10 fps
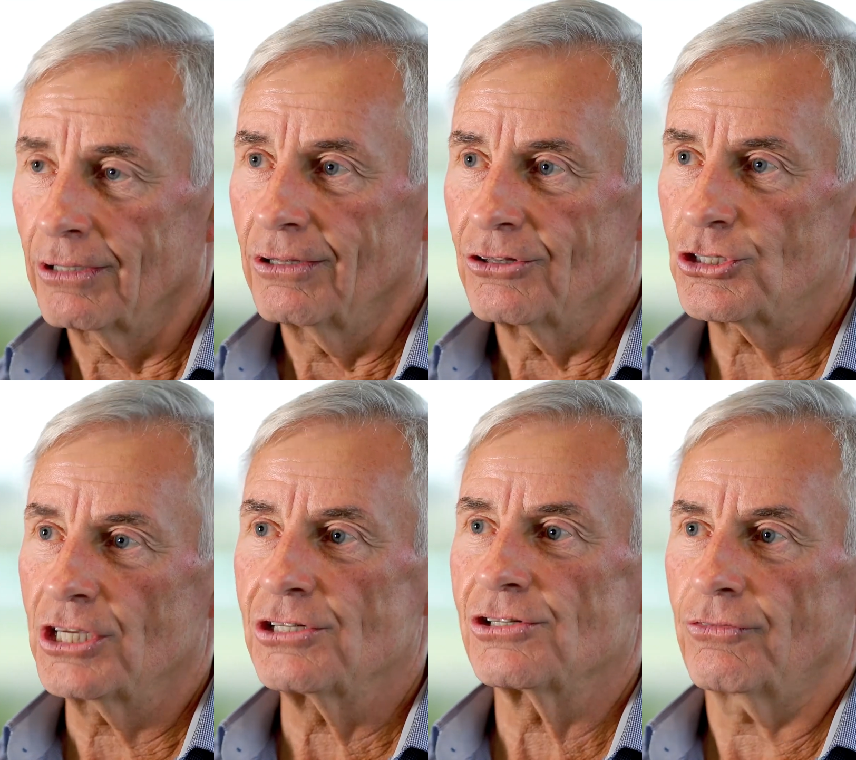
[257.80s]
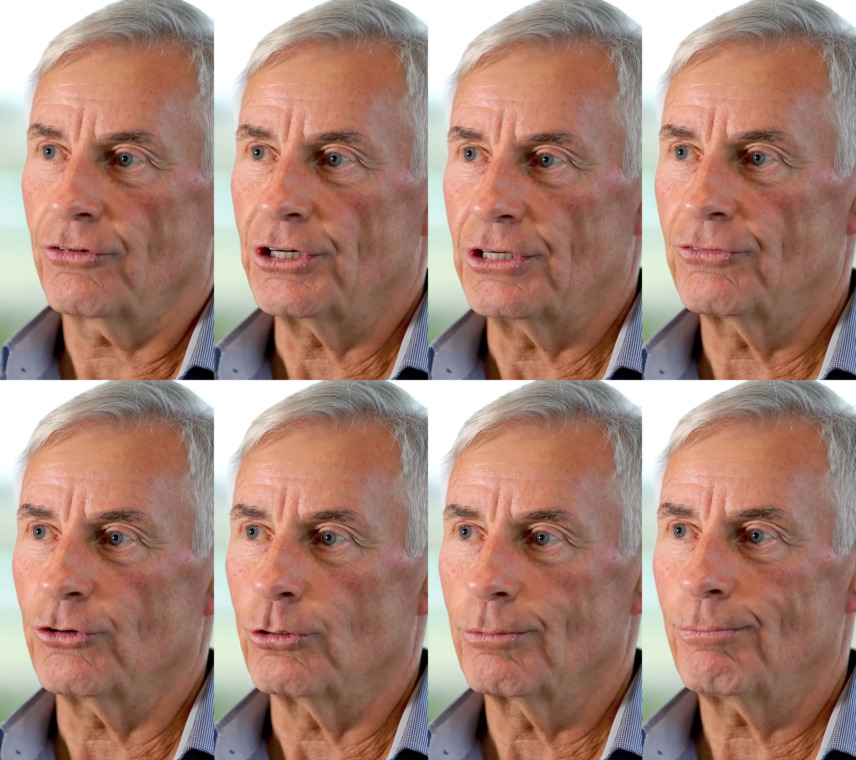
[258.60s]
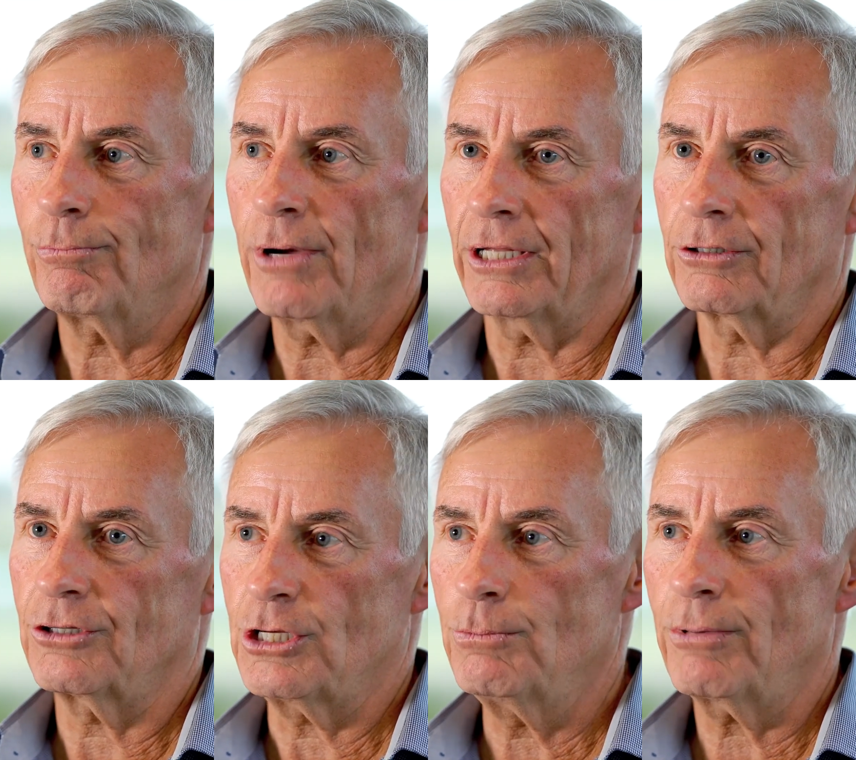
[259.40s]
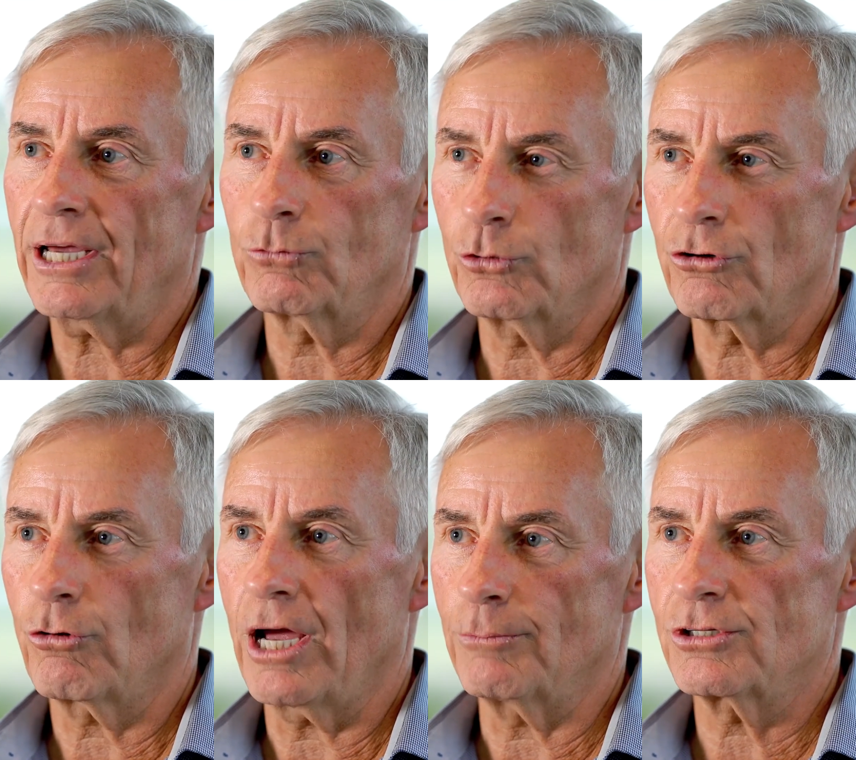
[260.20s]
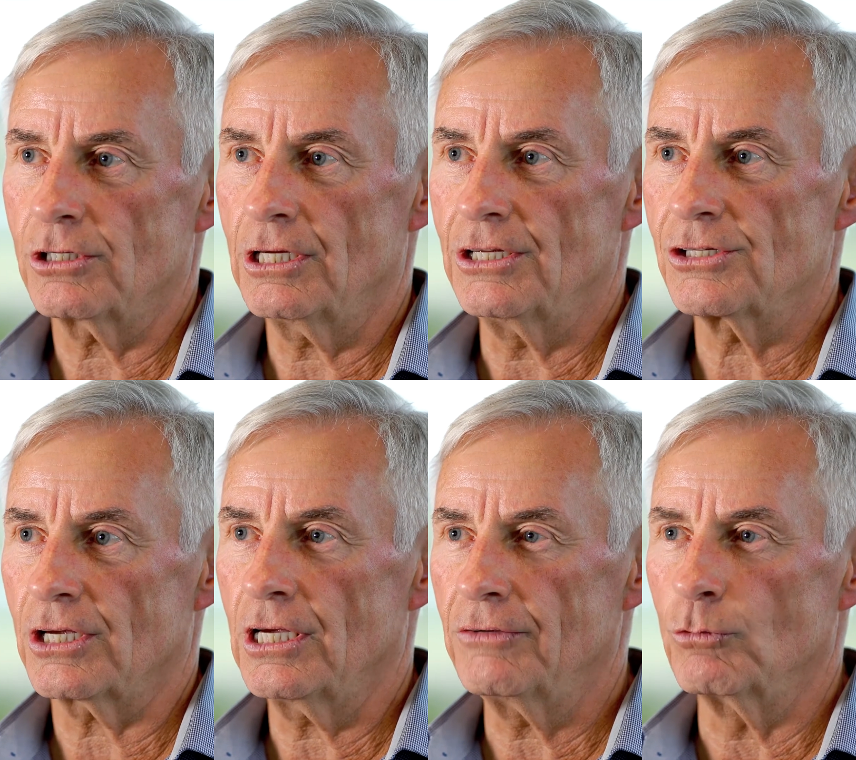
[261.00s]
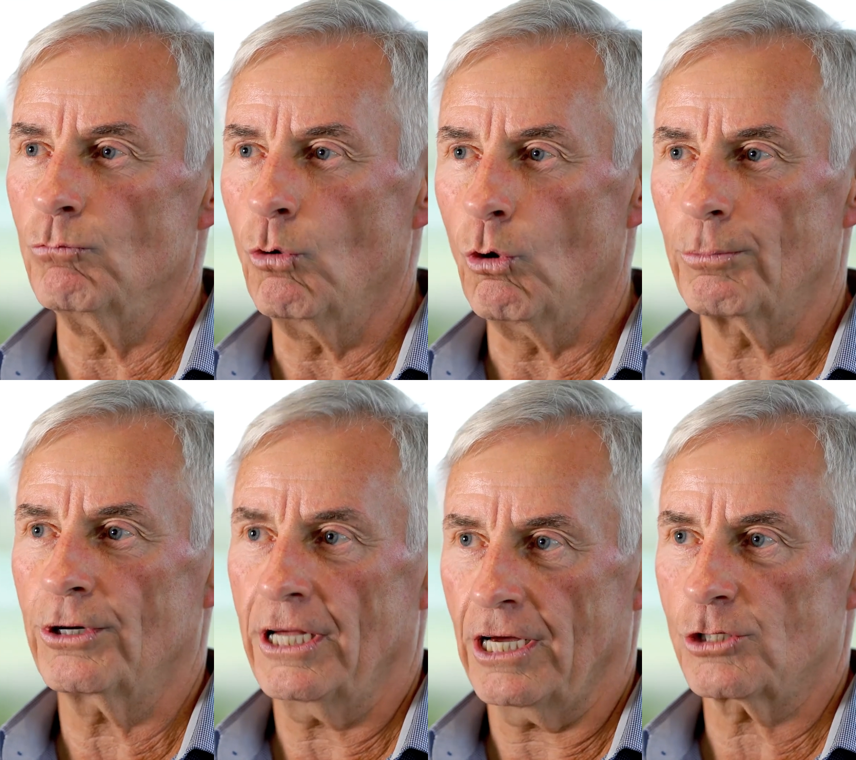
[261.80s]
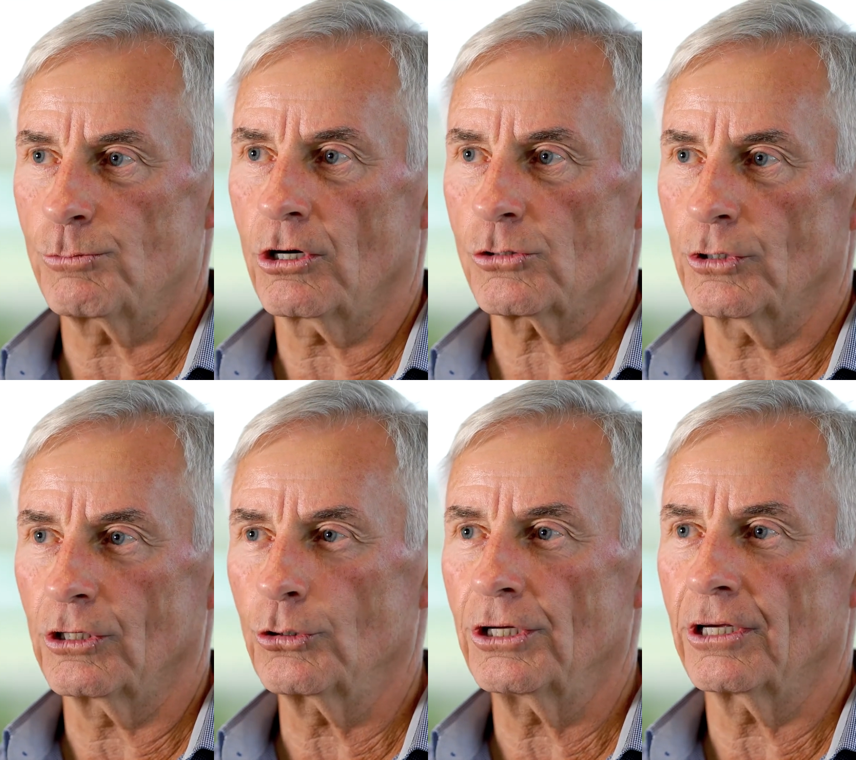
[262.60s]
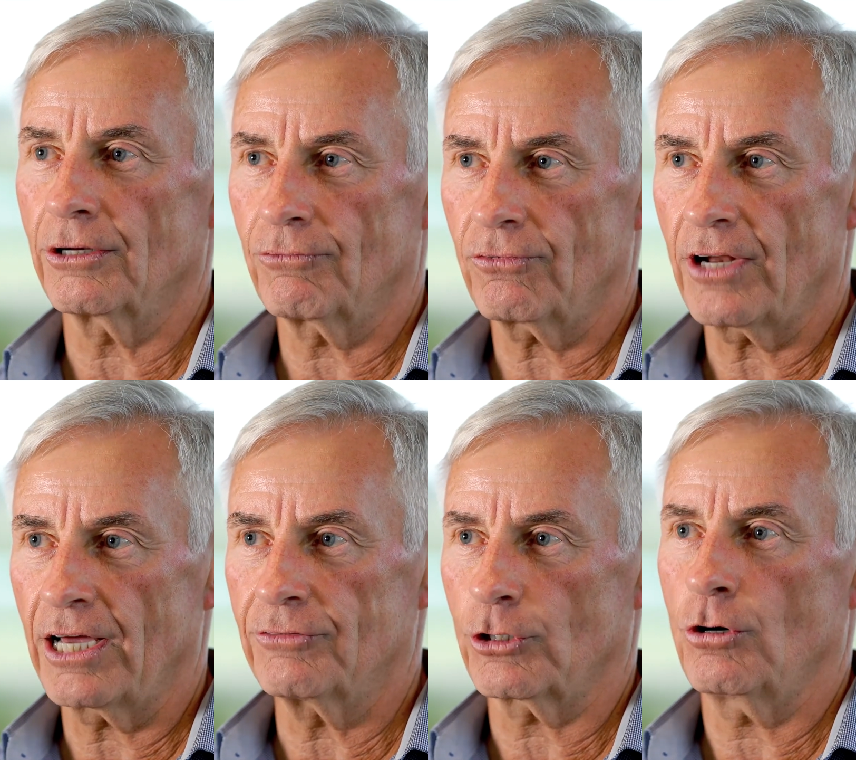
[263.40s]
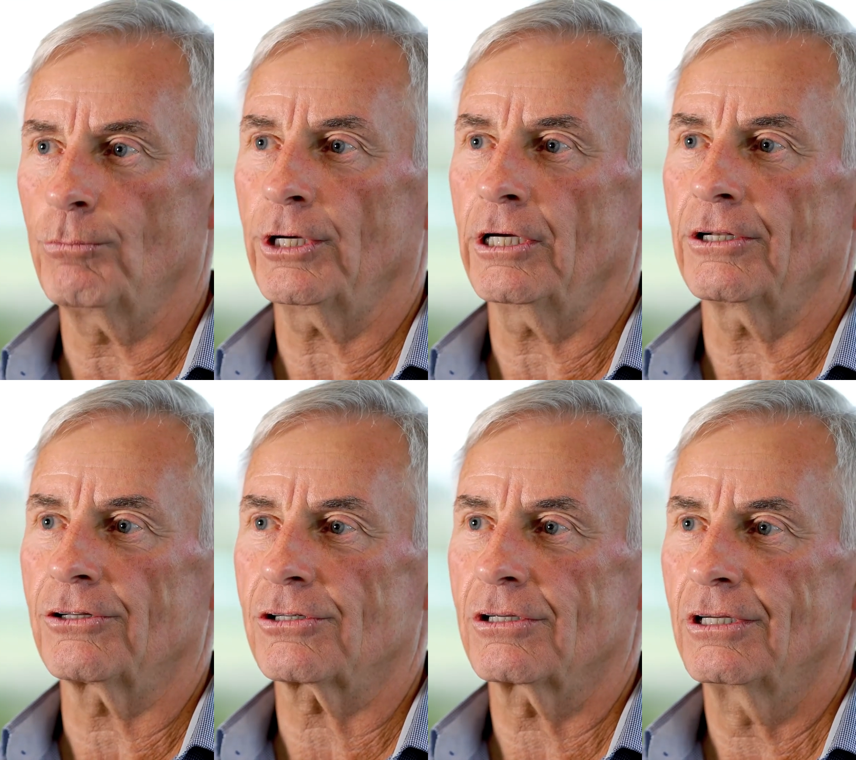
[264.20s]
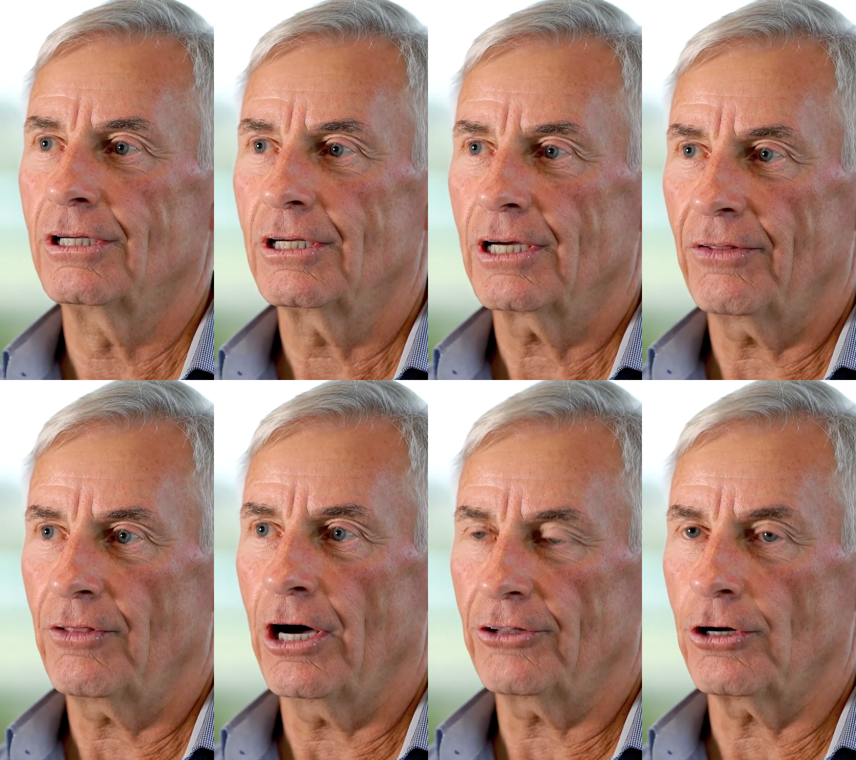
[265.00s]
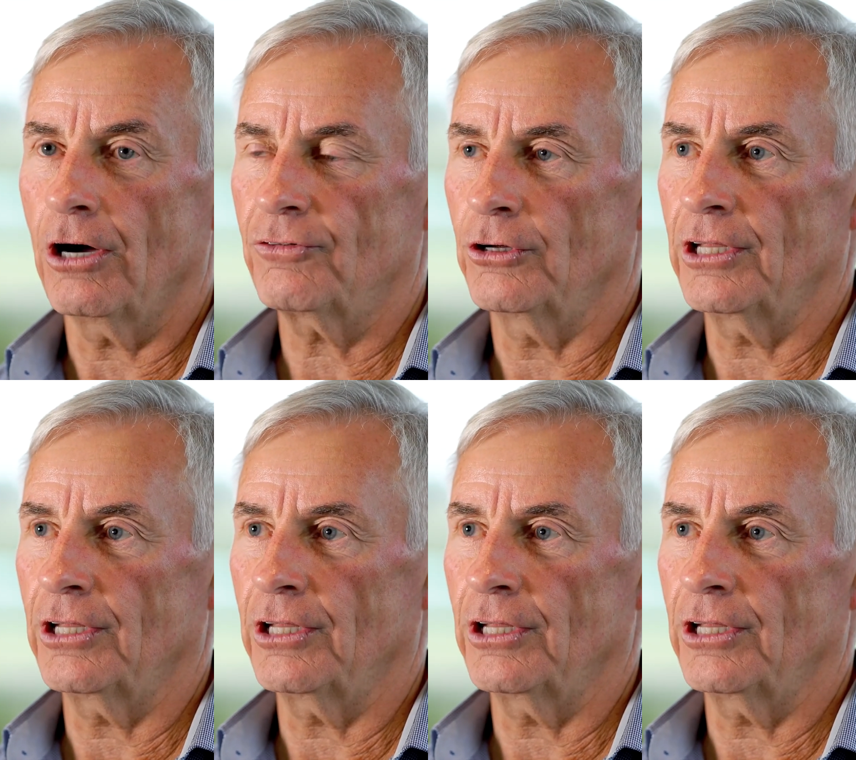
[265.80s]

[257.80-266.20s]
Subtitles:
the seasons are very different, but the impact of grapes is even more pronounced because we're looking at flavour compounds. And I find